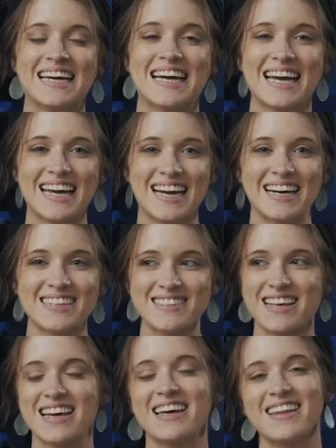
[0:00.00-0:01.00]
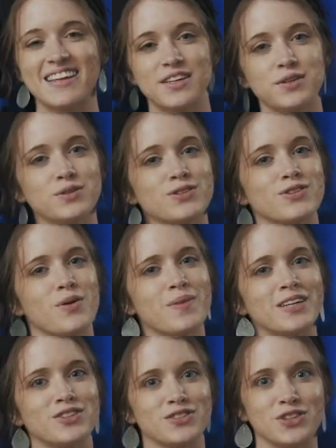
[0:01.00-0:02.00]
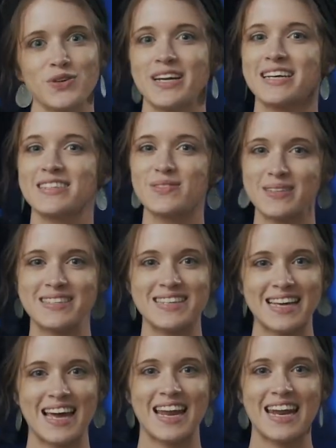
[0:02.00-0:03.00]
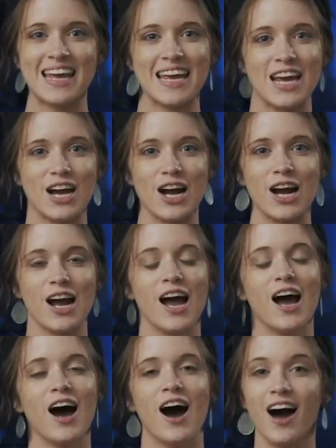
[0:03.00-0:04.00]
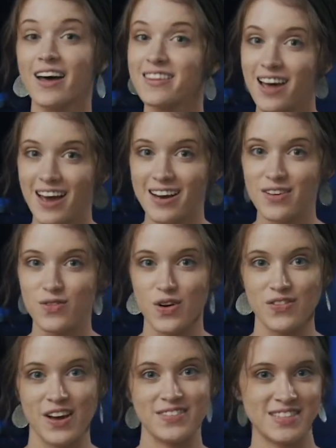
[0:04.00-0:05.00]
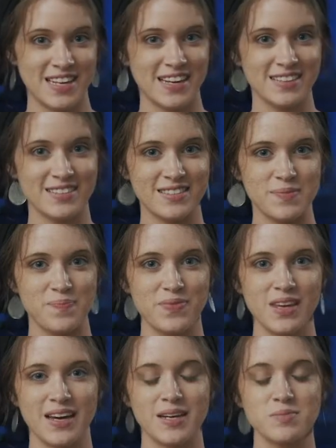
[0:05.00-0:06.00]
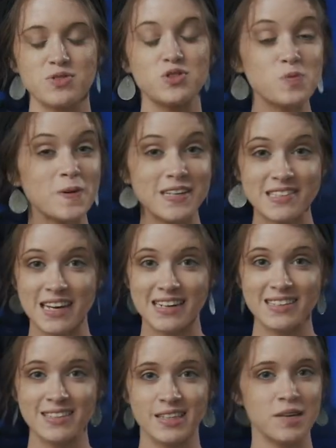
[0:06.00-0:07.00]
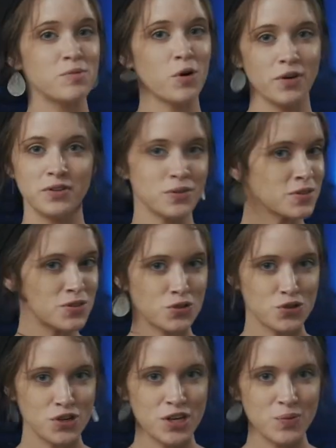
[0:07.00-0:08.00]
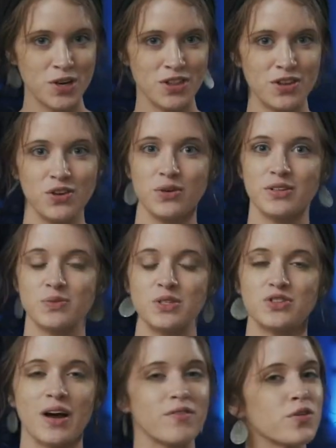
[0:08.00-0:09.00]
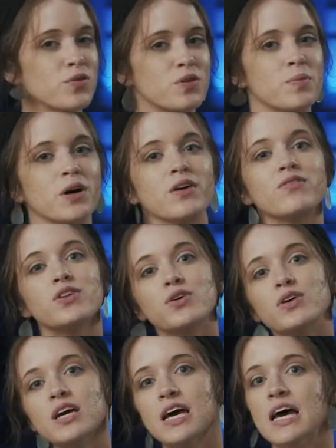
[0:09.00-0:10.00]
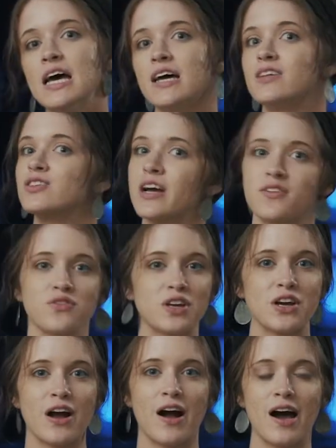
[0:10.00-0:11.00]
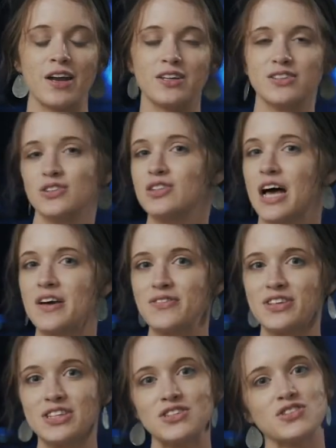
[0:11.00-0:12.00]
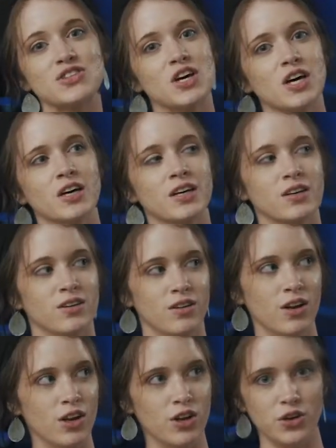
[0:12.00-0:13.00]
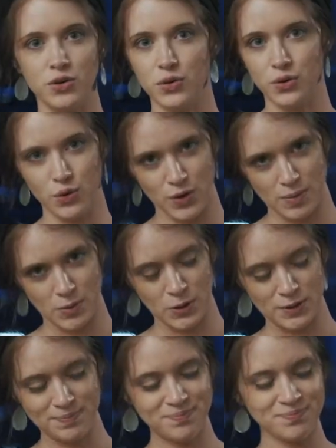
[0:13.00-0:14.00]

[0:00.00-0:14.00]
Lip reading: Hey guys, thank you so much for joining us once again here online at 4FIVE6. I am super excited to keep going through this journey with you as we travel through the book of Luke and try and figure out how to do life in this new normal.